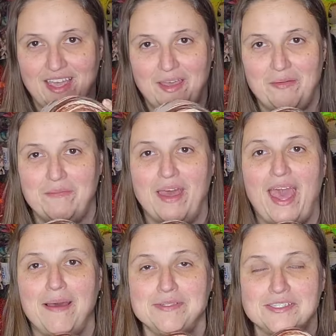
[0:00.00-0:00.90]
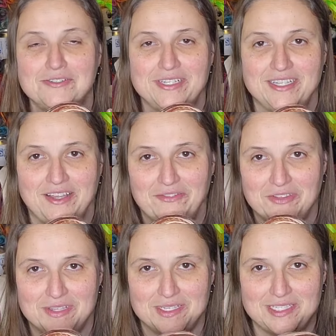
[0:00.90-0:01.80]
I'm absolutely in love
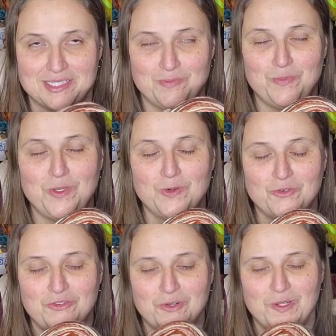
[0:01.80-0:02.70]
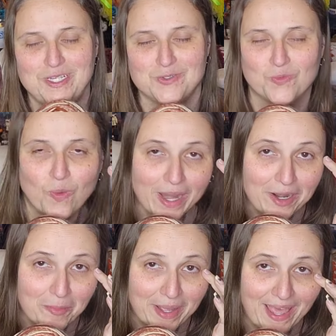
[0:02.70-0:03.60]
with this. It's beautiful. It's right
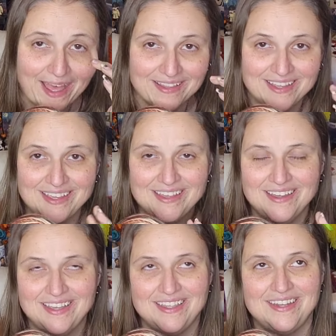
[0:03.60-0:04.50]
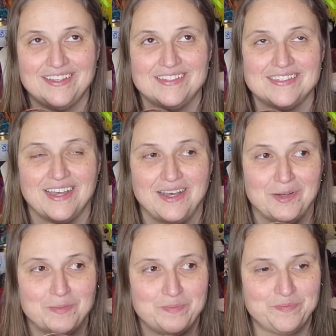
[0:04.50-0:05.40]
up my alley. It is,
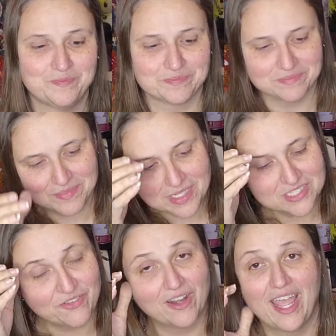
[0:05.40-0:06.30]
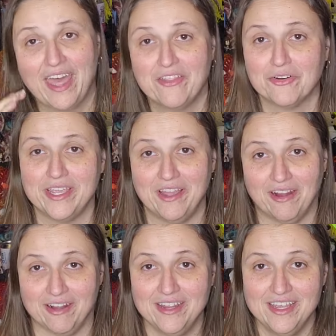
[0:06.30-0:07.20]
um, it's very heathery
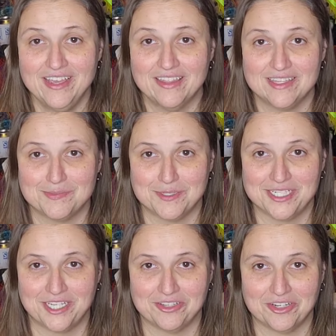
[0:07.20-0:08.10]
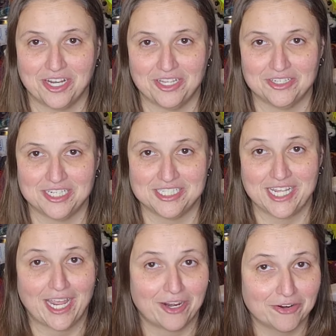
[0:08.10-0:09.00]
yarn. This particular color is
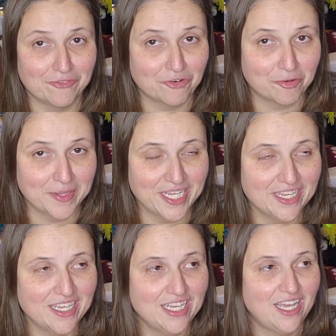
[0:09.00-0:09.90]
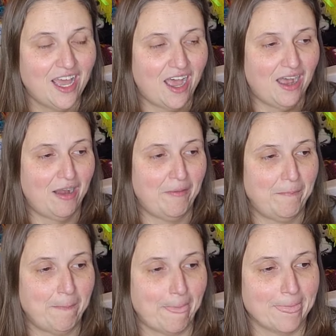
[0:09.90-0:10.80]
terraforming.
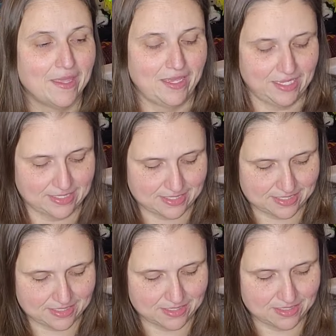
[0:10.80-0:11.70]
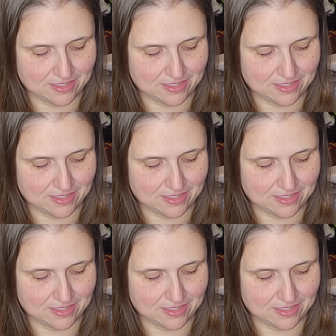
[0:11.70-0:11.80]
Um, it's